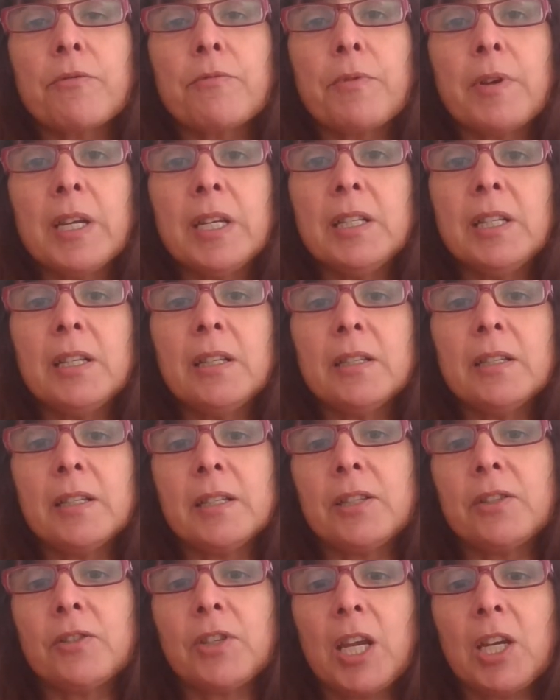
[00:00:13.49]
reading the
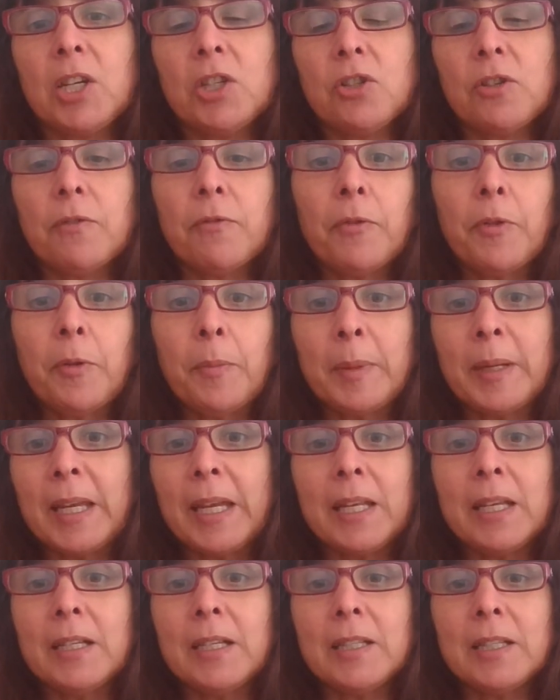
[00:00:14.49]
dissertation from the
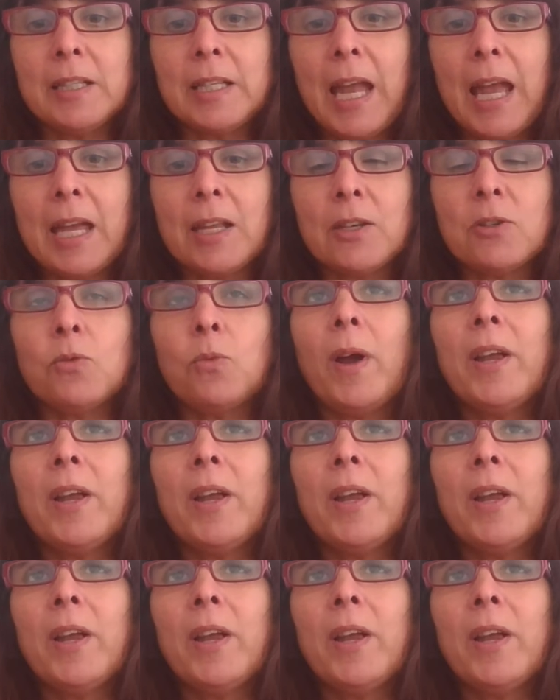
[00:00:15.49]
beginning to the end,